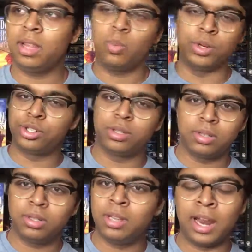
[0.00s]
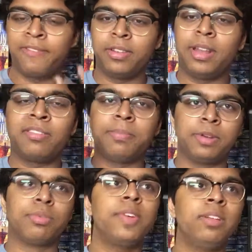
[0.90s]
that we shouldn't, that haven't, hasn't been
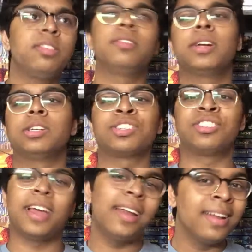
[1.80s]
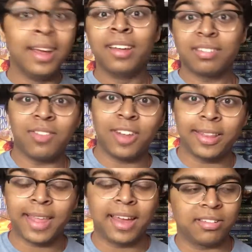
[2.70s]
revealed to the characters yet, stuff like that.